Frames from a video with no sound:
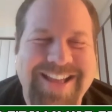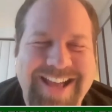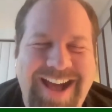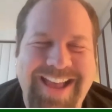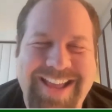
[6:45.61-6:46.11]

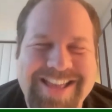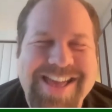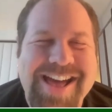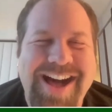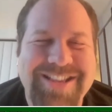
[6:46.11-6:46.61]
Yeah.
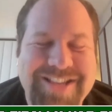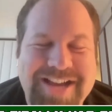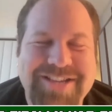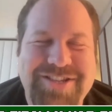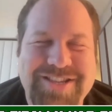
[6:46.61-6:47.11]

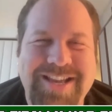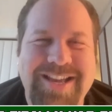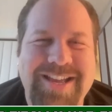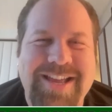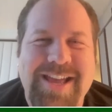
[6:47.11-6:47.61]

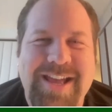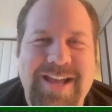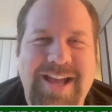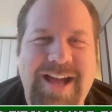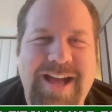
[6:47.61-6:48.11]
Christian
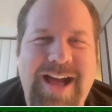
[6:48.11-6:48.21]
Ponder.